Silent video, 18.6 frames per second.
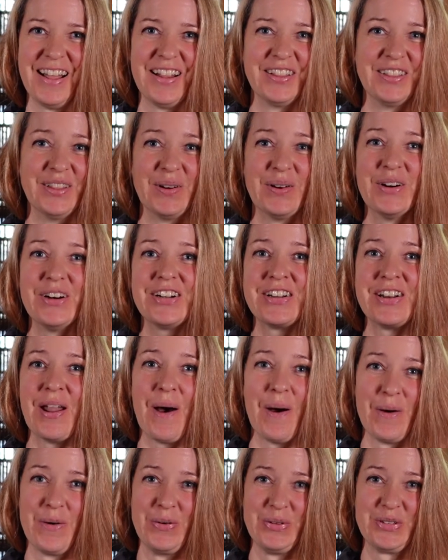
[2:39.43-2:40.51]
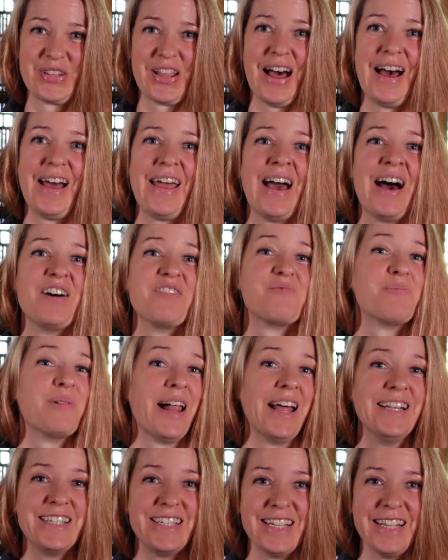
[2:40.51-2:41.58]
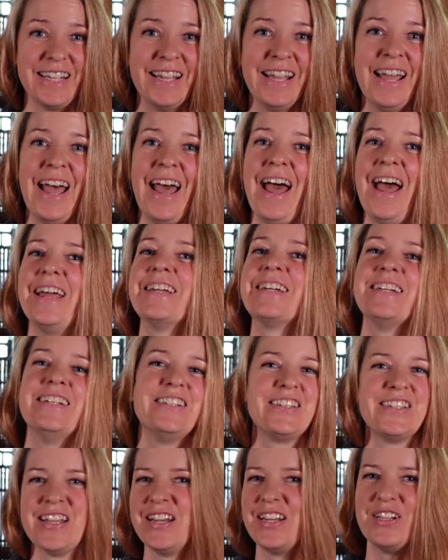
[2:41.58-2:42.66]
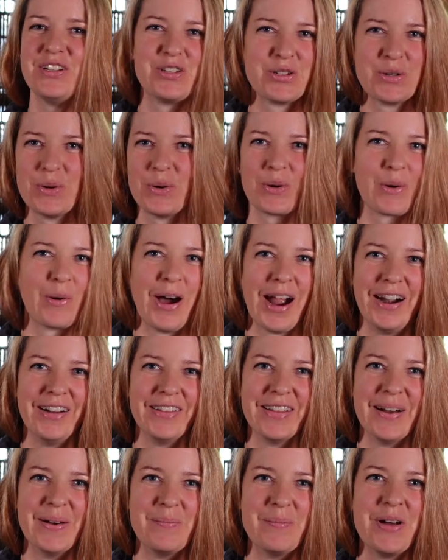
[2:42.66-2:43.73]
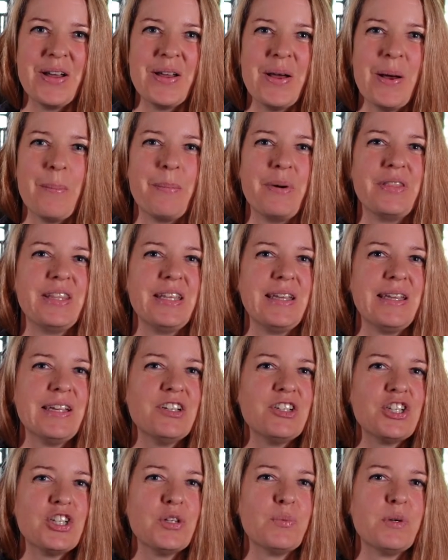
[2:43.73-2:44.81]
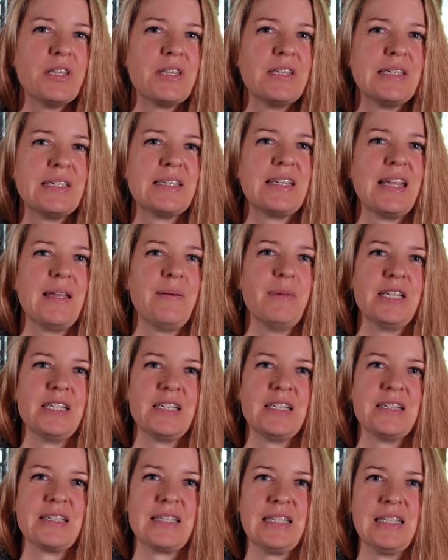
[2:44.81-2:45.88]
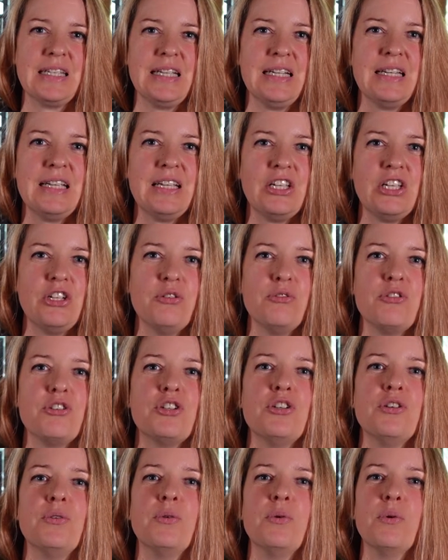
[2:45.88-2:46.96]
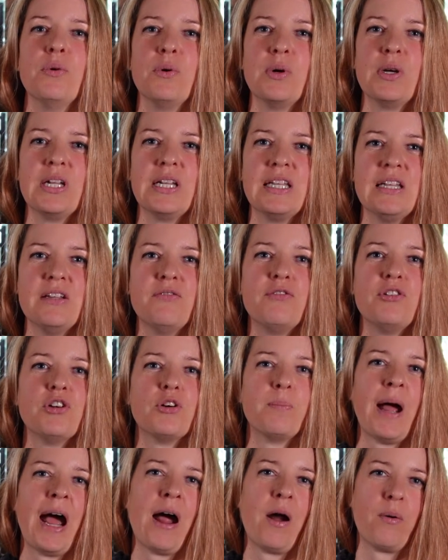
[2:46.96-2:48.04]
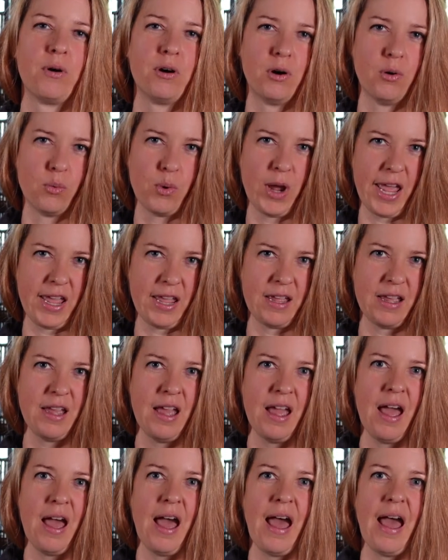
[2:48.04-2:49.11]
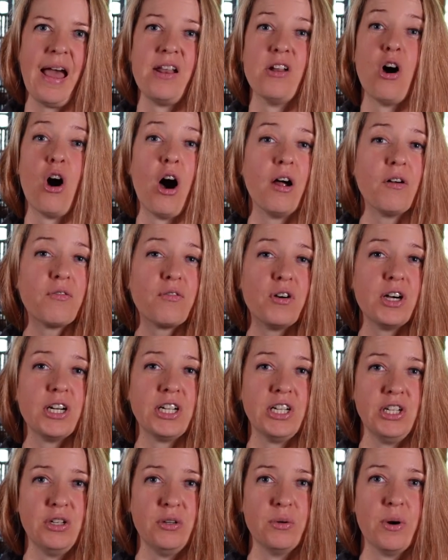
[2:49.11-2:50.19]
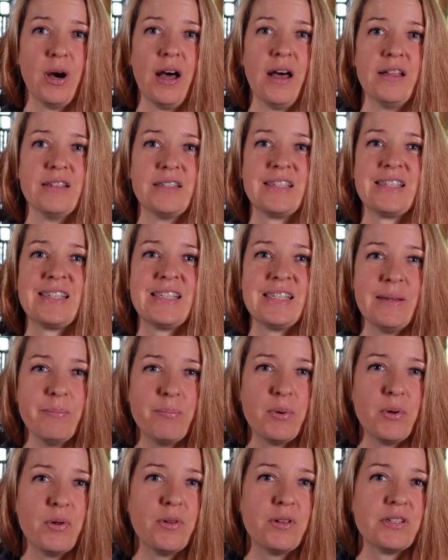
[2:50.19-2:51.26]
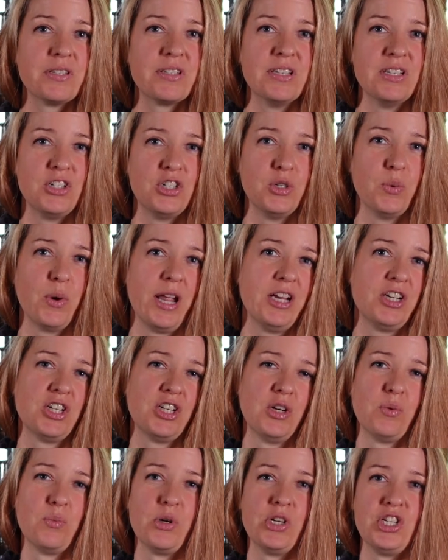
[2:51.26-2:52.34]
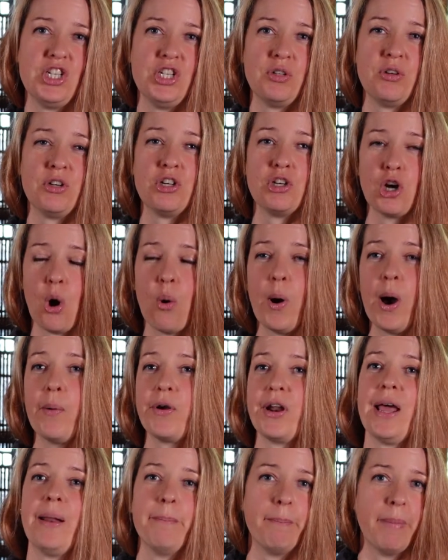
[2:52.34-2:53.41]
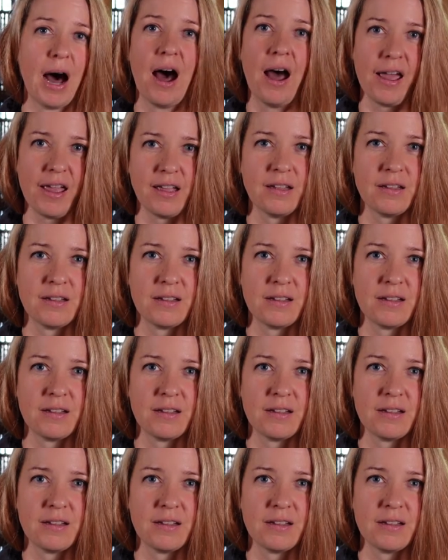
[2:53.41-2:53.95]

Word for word: Lord knows I have plenty and continue to acquire them. But the issue with this statement is leading you to give your power away and offering you a simple situation which you can go out and buy.